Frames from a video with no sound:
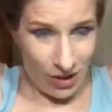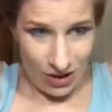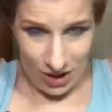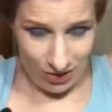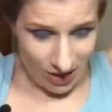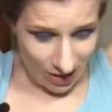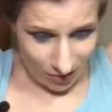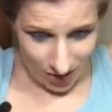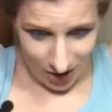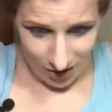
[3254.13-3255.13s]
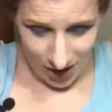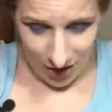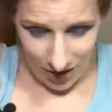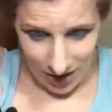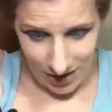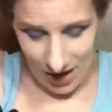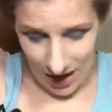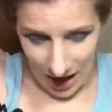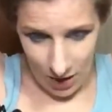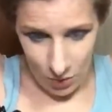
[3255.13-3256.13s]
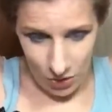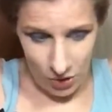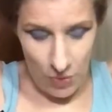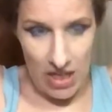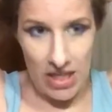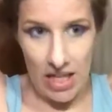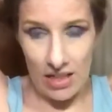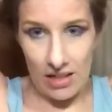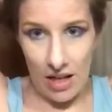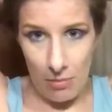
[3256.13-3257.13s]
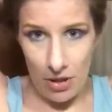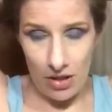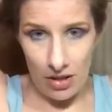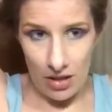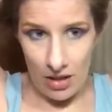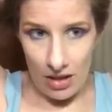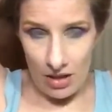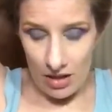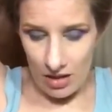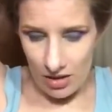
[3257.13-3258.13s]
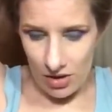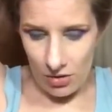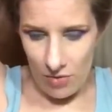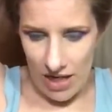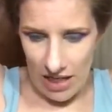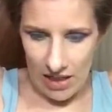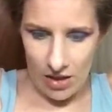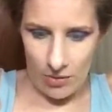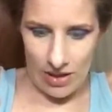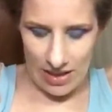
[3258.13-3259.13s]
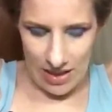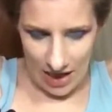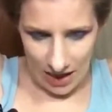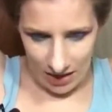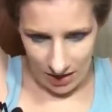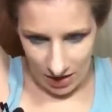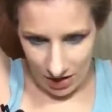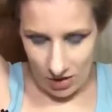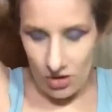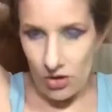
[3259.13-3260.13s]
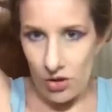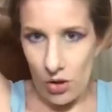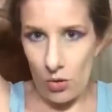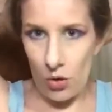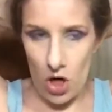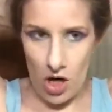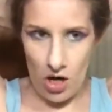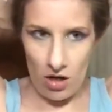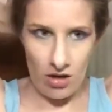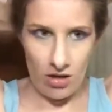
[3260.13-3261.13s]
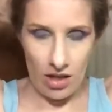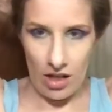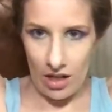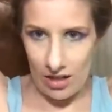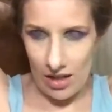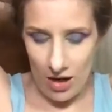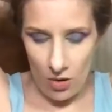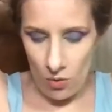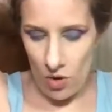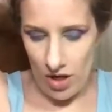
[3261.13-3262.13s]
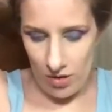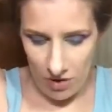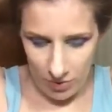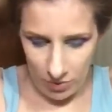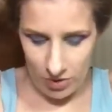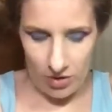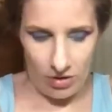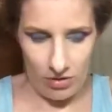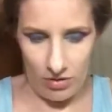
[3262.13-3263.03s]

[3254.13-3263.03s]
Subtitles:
do you see the videos how it is? Like, I will speed things up to make it so it's not so long, because I don't want people to